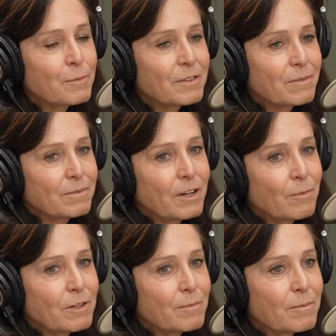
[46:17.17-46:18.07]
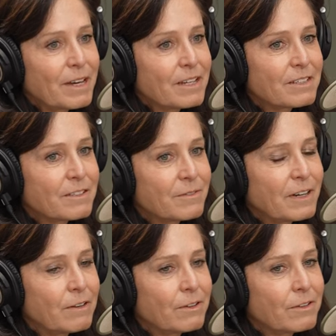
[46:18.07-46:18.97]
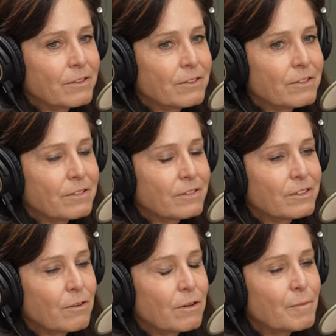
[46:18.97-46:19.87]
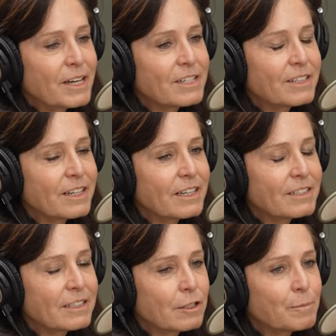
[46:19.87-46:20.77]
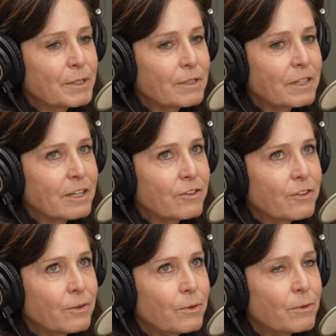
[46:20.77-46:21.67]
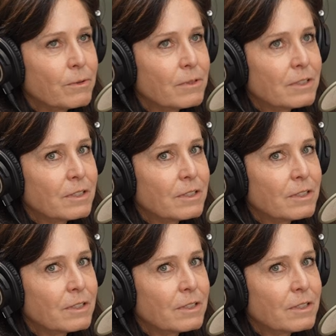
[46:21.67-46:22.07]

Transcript: but you know what makes founders so amazing is their ability to